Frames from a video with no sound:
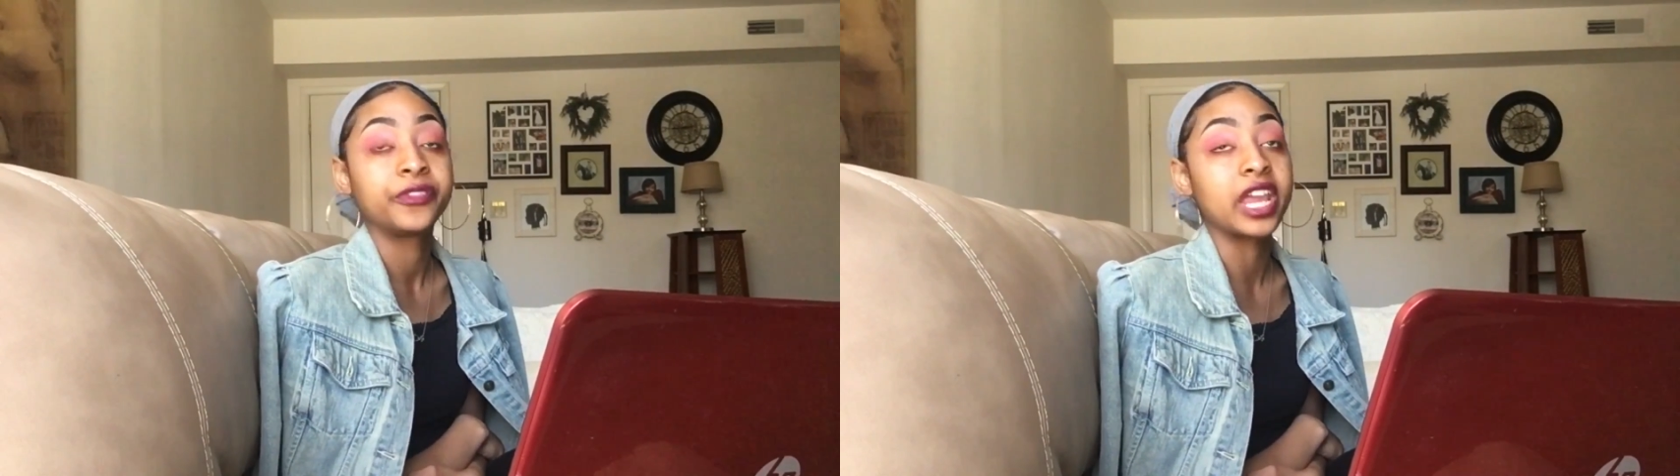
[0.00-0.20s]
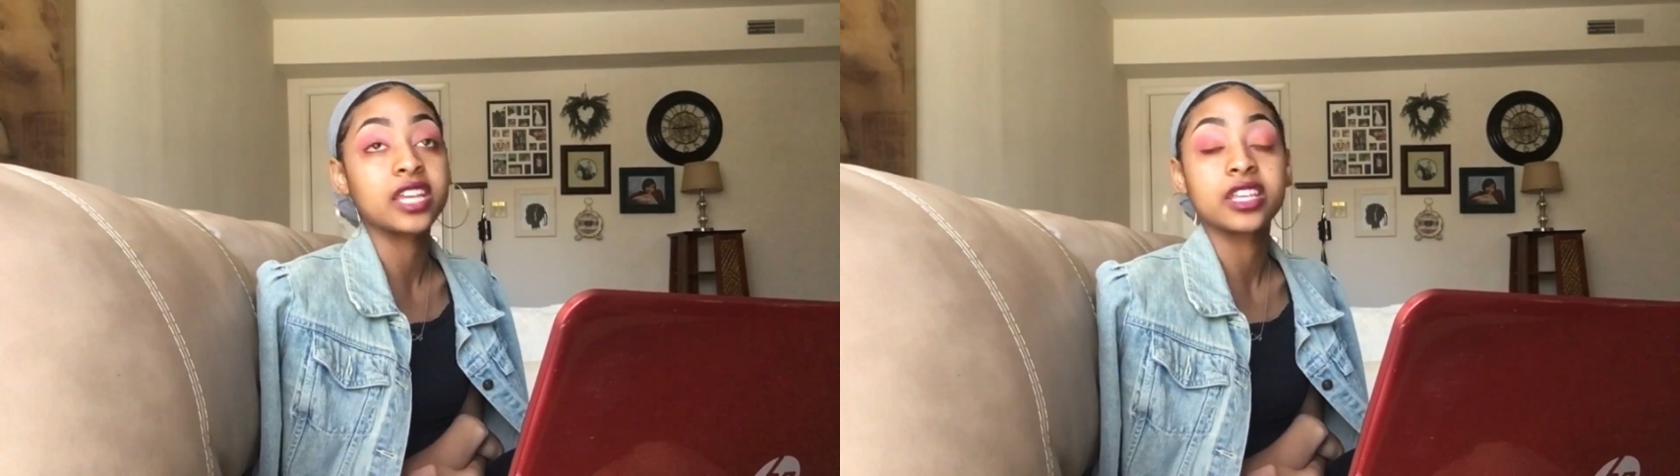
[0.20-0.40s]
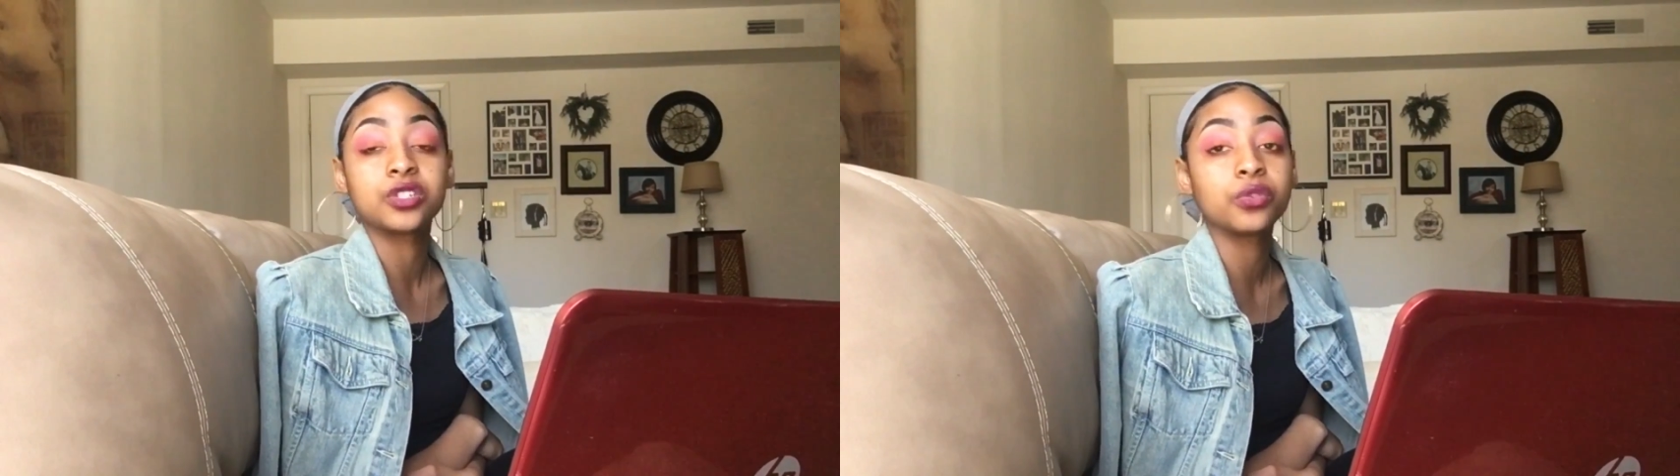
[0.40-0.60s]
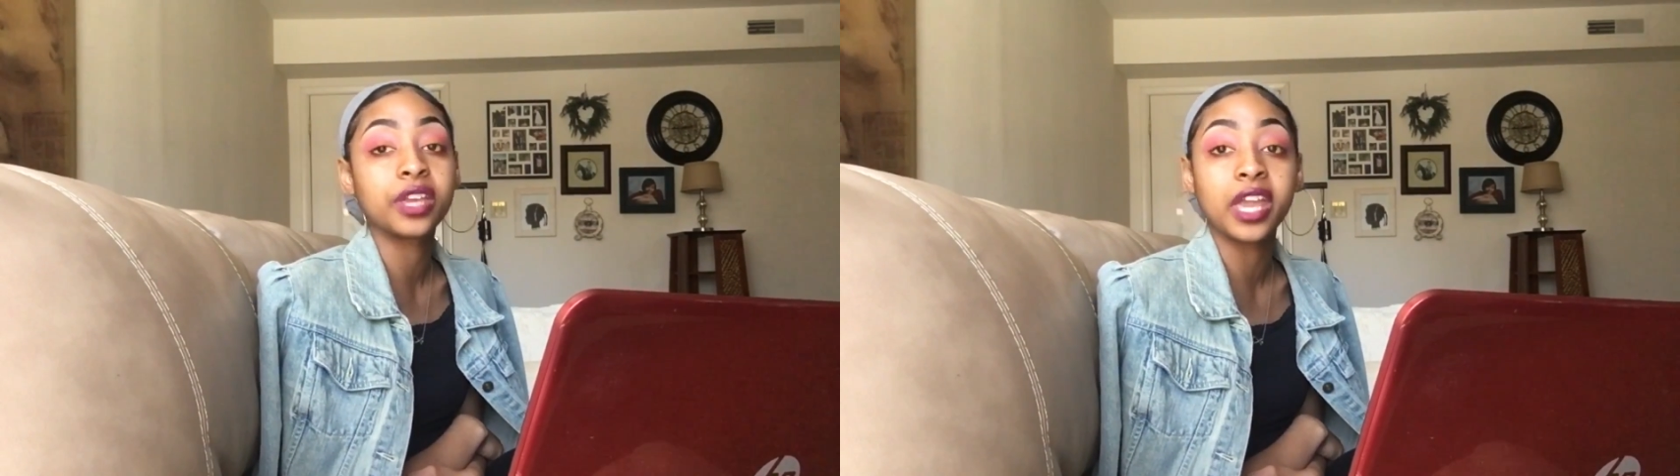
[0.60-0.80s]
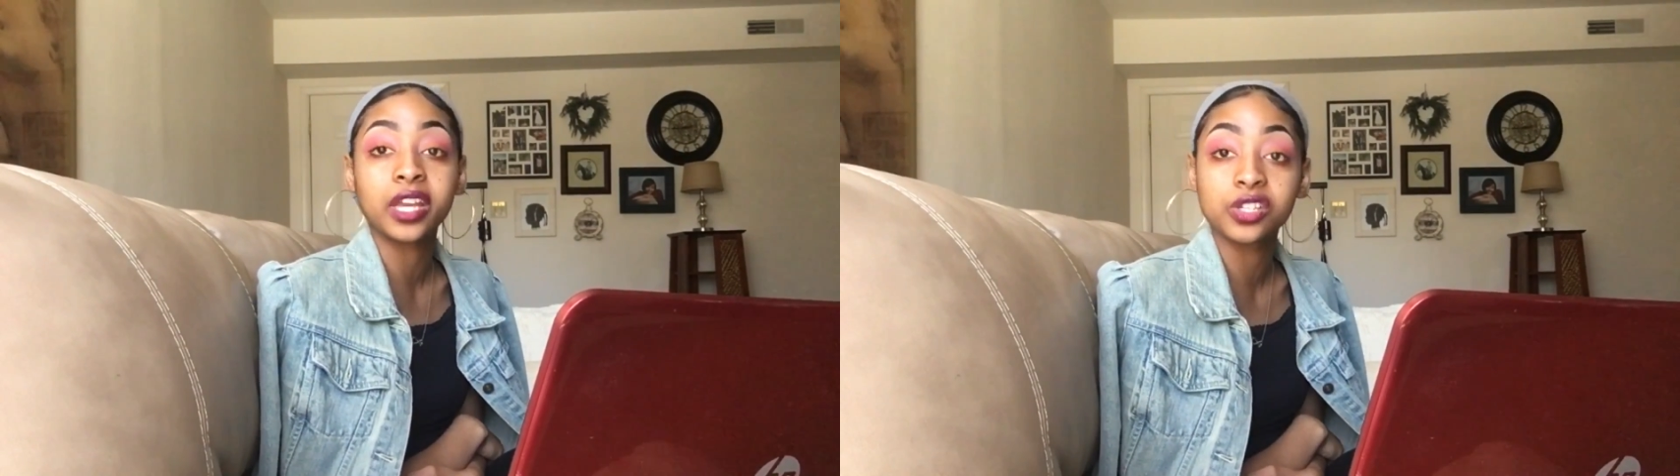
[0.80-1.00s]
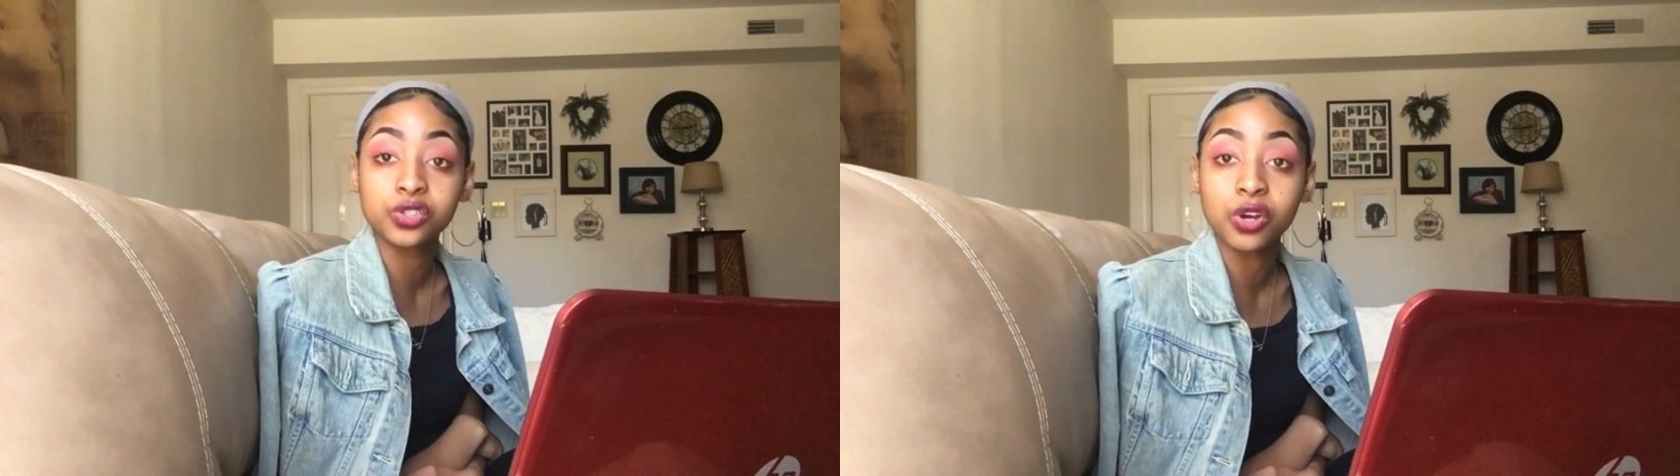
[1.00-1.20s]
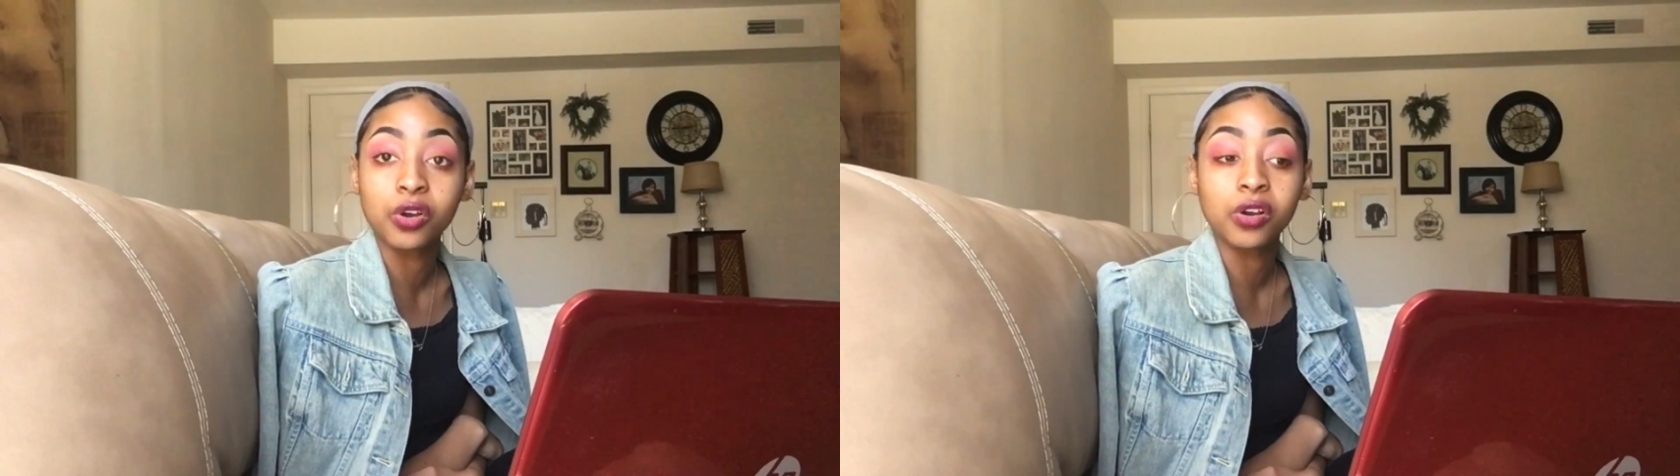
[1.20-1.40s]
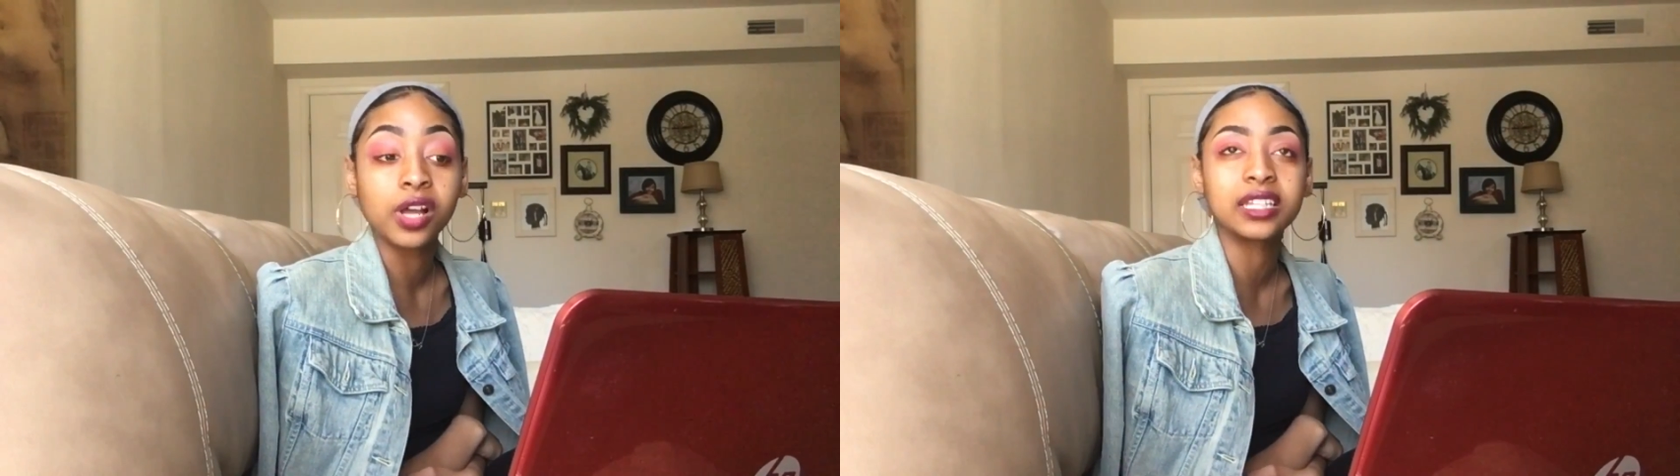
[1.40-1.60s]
things that you can't control.